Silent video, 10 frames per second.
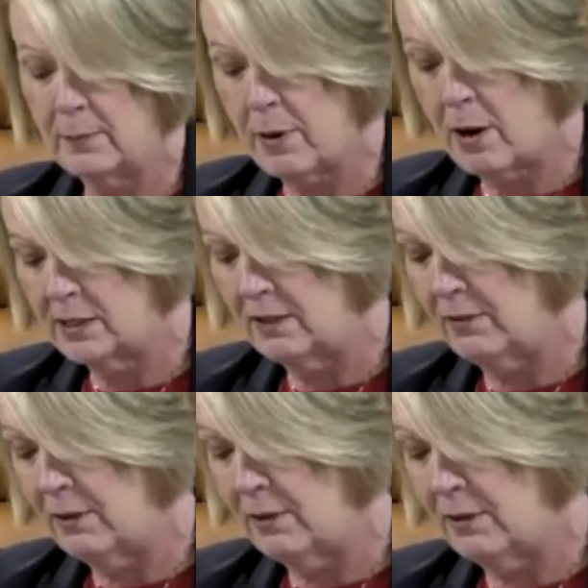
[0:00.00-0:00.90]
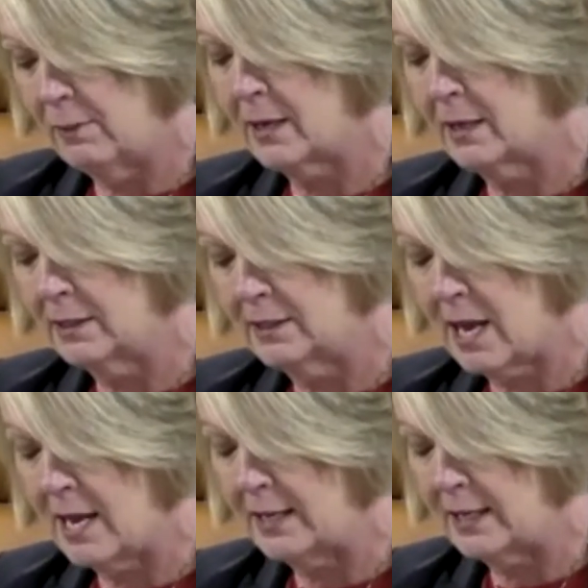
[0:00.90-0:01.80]
and creates a positive
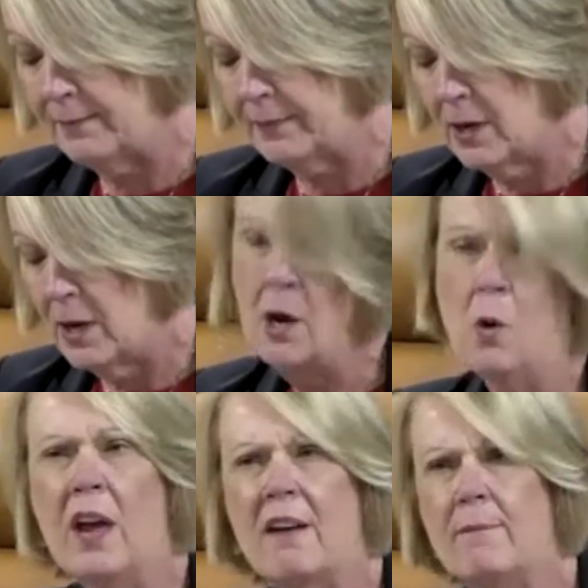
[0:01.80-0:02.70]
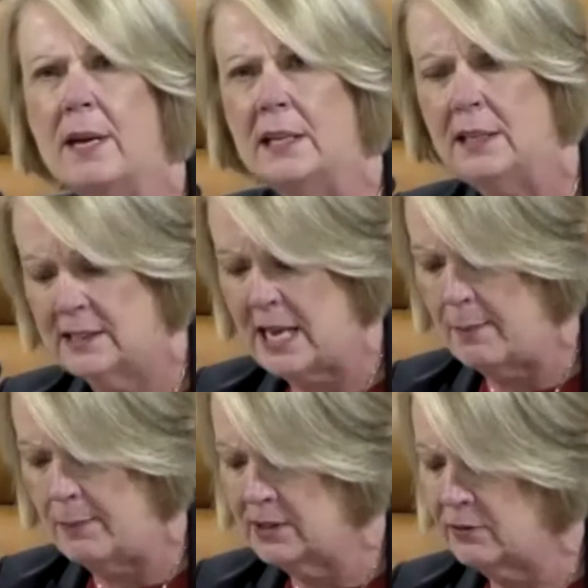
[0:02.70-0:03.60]
impact on society. We have
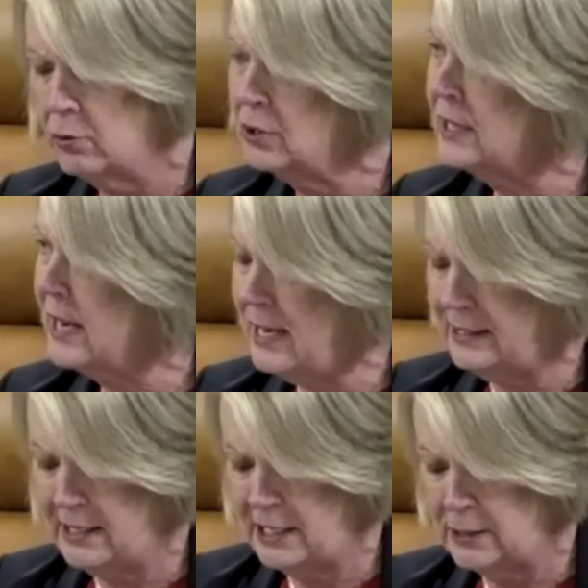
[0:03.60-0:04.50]
many examples, of course,